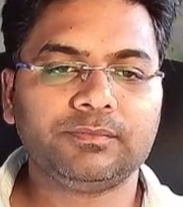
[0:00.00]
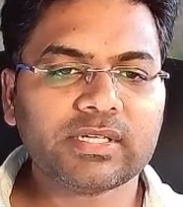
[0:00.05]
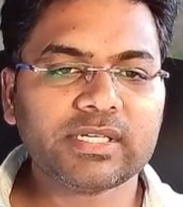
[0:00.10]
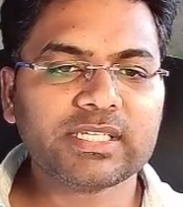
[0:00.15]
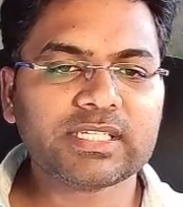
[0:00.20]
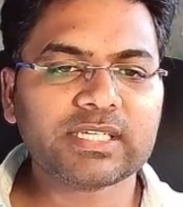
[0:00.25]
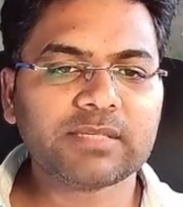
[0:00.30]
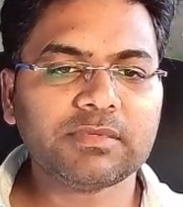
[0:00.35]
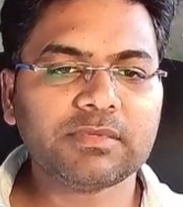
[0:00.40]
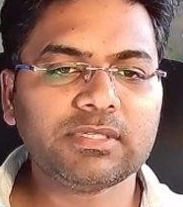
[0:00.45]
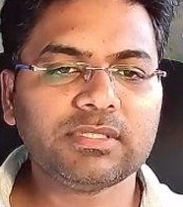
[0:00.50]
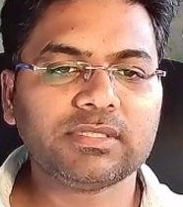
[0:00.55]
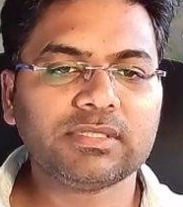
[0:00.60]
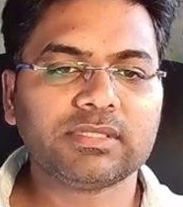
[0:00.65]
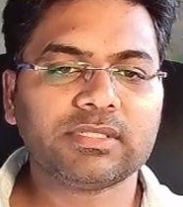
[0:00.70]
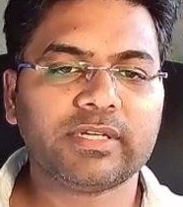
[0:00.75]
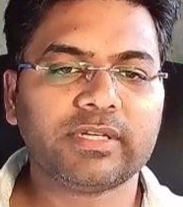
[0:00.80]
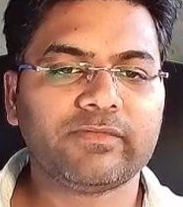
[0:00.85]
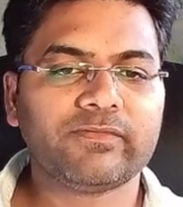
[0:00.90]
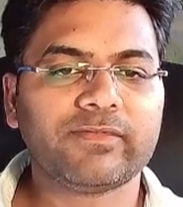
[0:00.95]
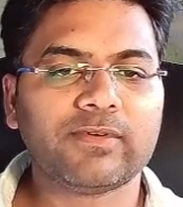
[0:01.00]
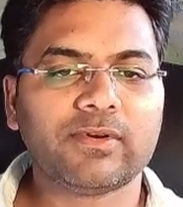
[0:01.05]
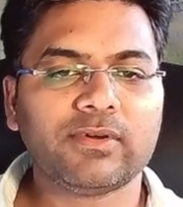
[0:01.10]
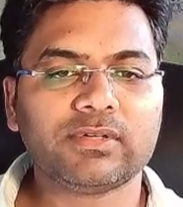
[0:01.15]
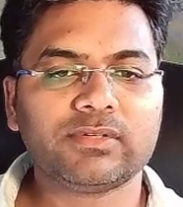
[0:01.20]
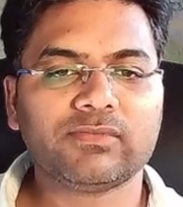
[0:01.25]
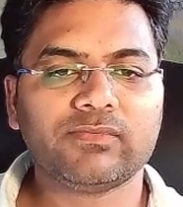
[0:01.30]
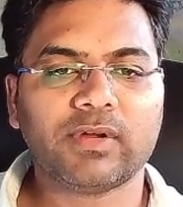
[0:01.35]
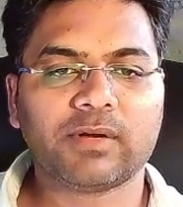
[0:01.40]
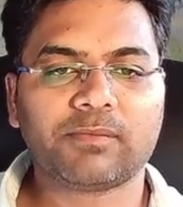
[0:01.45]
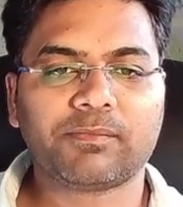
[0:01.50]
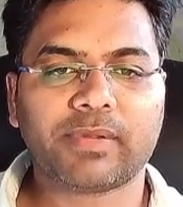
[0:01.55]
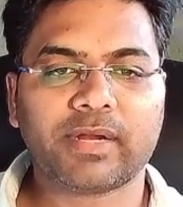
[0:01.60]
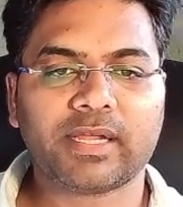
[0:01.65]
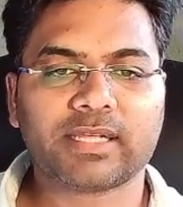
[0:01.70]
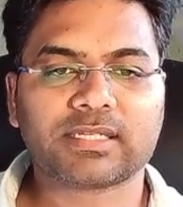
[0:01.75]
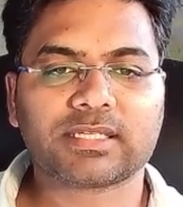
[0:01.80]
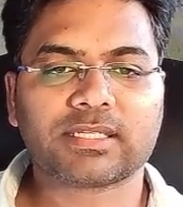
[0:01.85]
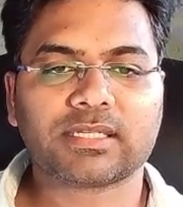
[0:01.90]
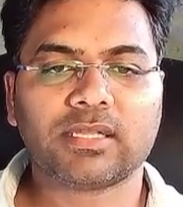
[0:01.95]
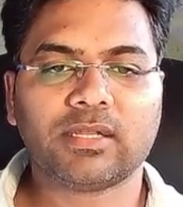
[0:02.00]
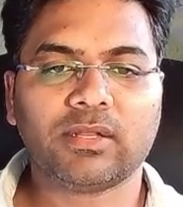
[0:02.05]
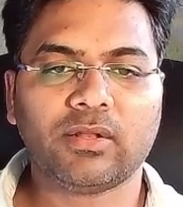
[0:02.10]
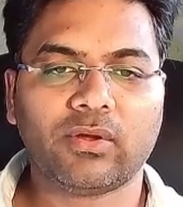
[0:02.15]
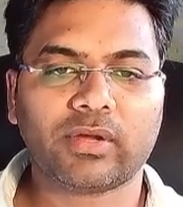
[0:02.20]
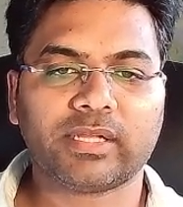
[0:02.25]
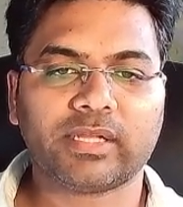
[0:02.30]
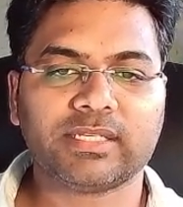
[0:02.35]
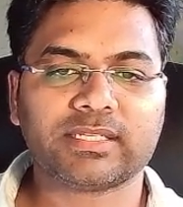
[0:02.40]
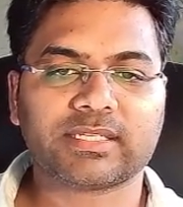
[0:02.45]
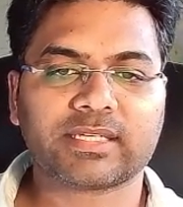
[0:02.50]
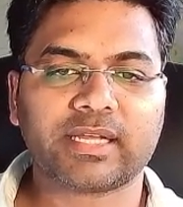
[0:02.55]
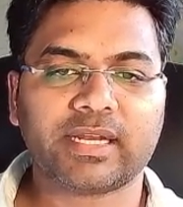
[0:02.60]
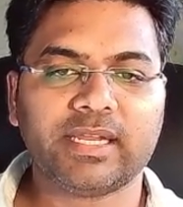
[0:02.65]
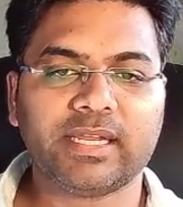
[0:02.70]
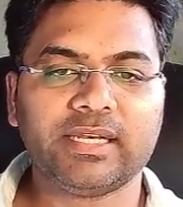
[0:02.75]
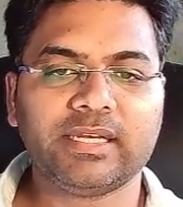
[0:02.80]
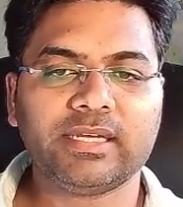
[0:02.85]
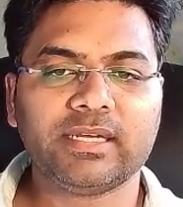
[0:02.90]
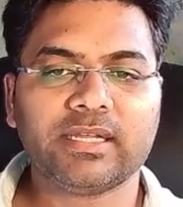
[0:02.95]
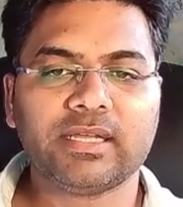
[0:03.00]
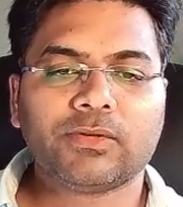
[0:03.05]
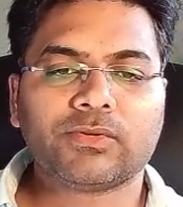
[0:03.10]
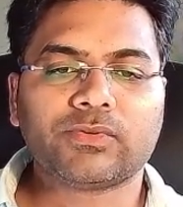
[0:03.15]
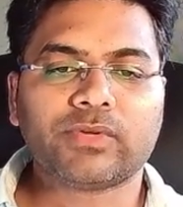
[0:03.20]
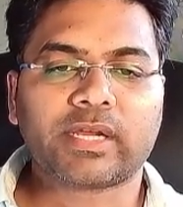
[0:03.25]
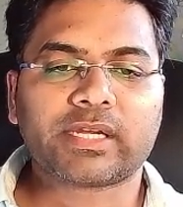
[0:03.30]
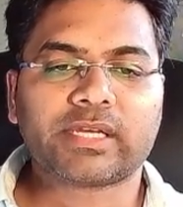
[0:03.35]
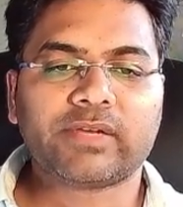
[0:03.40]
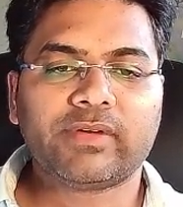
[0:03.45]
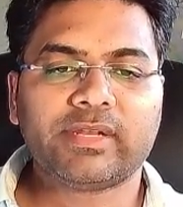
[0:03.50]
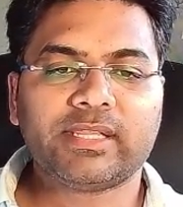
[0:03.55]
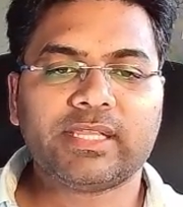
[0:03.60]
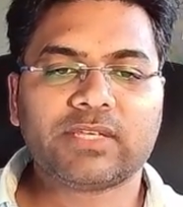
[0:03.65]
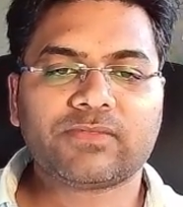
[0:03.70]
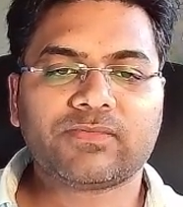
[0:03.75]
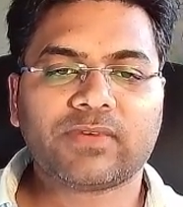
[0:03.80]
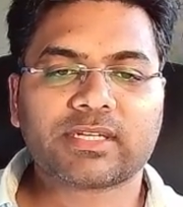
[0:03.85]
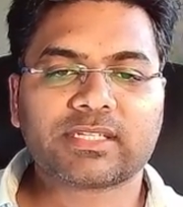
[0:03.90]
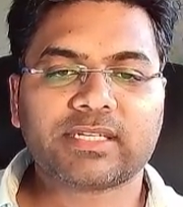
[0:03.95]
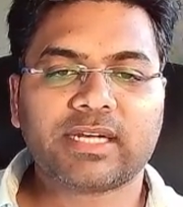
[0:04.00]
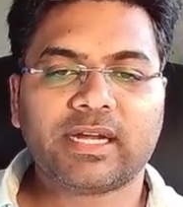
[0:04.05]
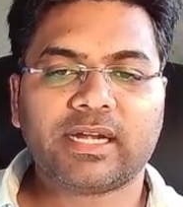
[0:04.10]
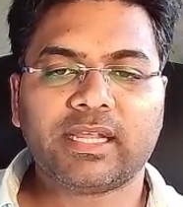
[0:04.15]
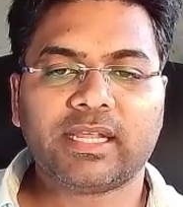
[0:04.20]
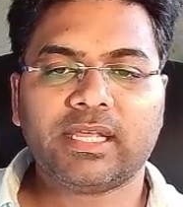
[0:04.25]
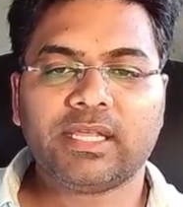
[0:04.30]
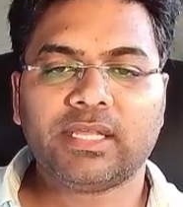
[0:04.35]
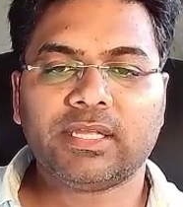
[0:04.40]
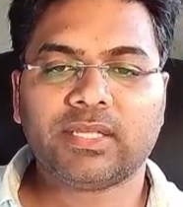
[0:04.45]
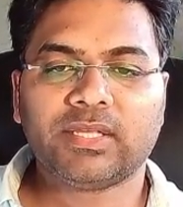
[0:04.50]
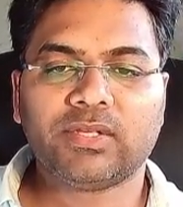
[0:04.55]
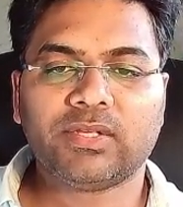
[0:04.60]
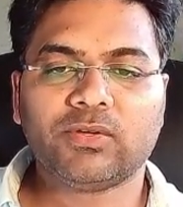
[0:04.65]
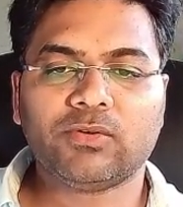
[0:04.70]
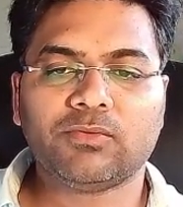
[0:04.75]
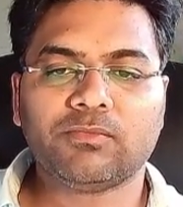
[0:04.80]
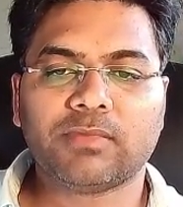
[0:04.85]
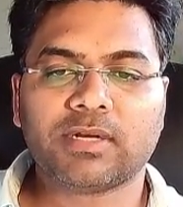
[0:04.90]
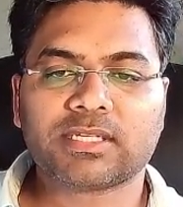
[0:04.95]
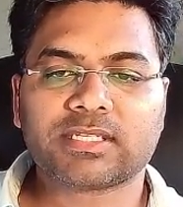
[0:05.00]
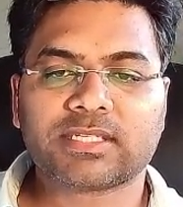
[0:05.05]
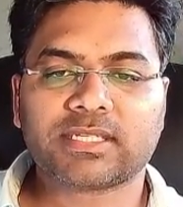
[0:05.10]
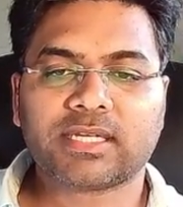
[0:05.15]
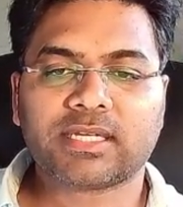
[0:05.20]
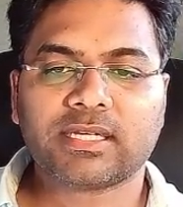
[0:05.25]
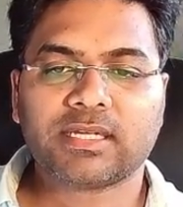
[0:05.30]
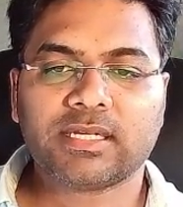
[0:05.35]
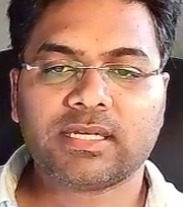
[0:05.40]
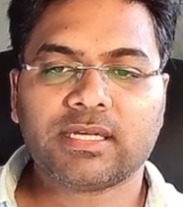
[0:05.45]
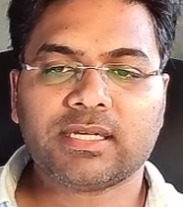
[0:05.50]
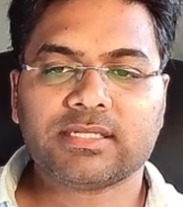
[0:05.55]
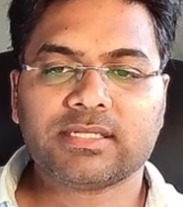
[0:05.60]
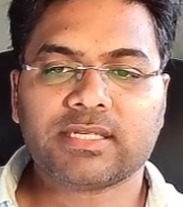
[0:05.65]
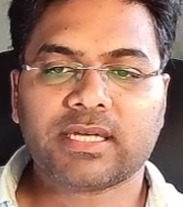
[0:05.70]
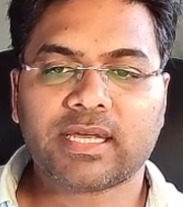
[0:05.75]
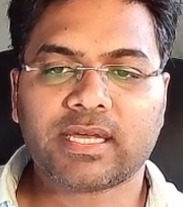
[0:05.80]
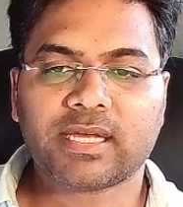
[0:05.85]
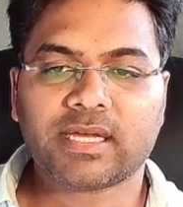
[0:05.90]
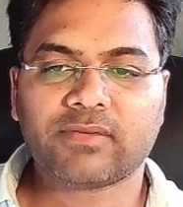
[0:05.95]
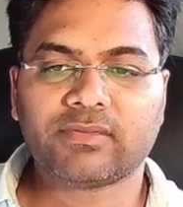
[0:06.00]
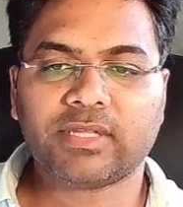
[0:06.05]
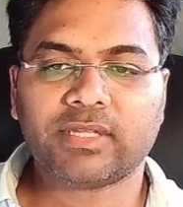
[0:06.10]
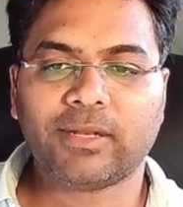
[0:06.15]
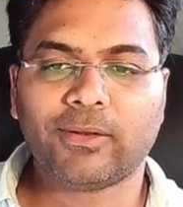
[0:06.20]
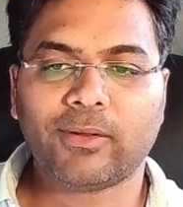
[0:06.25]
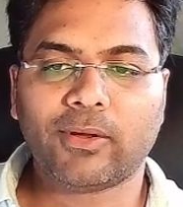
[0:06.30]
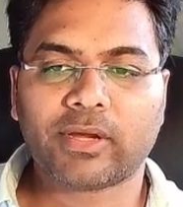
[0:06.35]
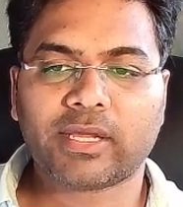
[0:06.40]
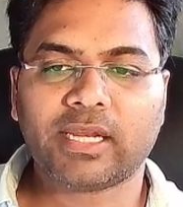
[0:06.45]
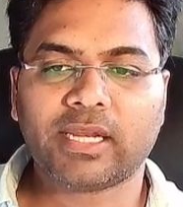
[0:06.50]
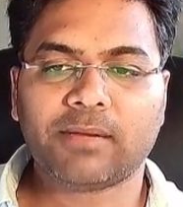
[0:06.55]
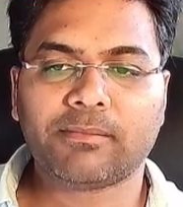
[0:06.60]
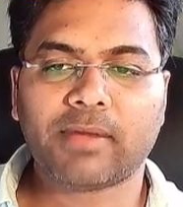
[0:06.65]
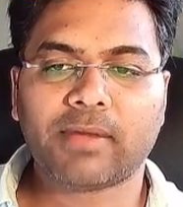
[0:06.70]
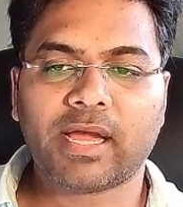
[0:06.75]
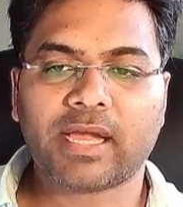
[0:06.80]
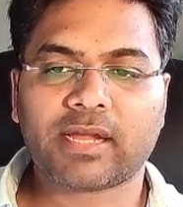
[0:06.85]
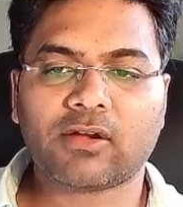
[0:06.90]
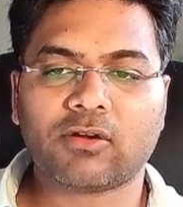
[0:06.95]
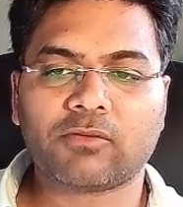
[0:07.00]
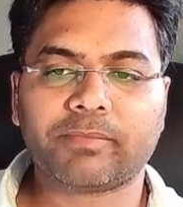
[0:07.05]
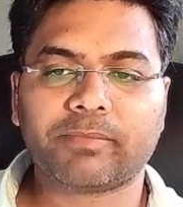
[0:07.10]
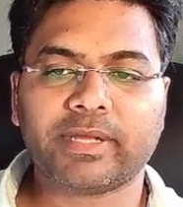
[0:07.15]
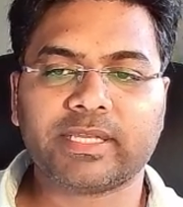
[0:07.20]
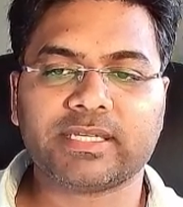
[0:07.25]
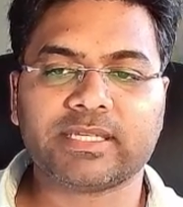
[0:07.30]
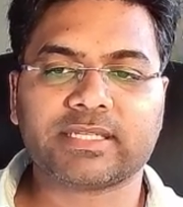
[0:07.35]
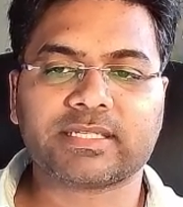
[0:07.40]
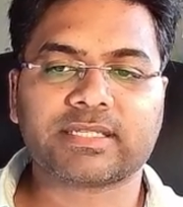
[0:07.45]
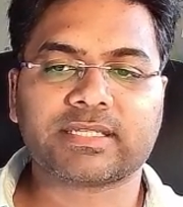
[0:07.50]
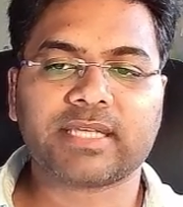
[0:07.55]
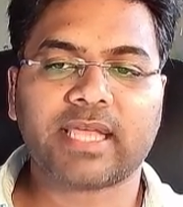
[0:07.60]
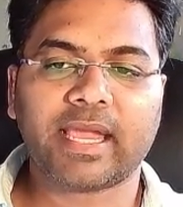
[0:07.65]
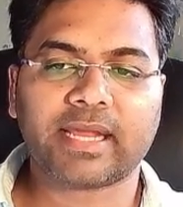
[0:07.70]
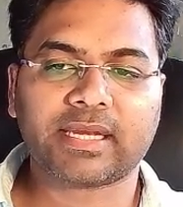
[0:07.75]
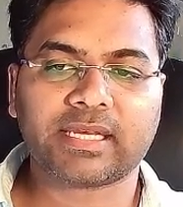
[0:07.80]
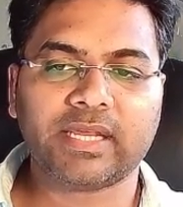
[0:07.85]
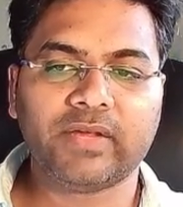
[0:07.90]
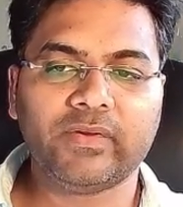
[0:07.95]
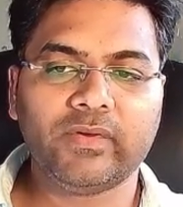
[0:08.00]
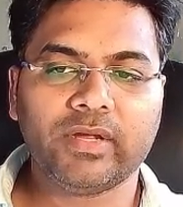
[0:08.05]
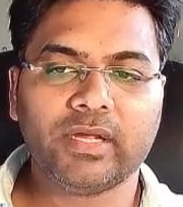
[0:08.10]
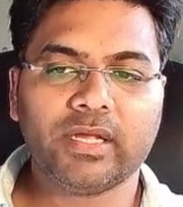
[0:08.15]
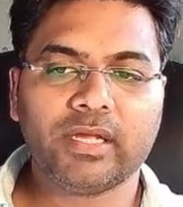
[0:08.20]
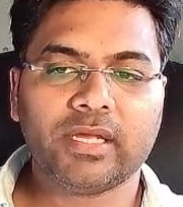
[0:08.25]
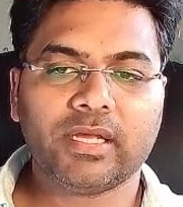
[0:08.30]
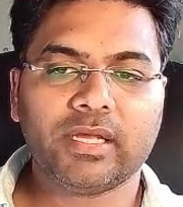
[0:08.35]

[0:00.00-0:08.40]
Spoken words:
Disable default WordPress login screen. To activate this functionality, you must have the login and My Account pages active,